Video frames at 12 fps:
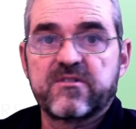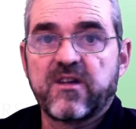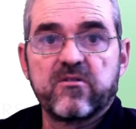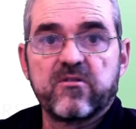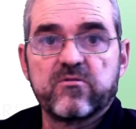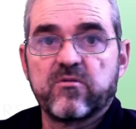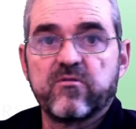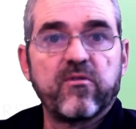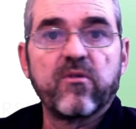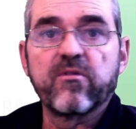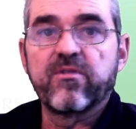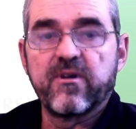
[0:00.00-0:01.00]
second, or
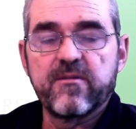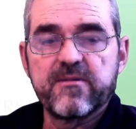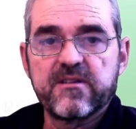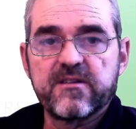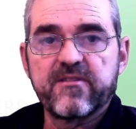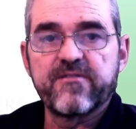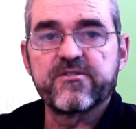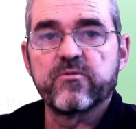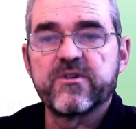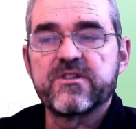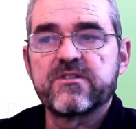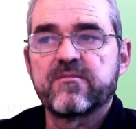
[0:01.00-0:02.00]
fourth derivative if so
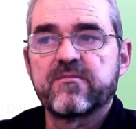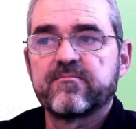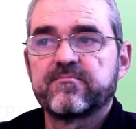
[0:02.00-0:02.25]
wished.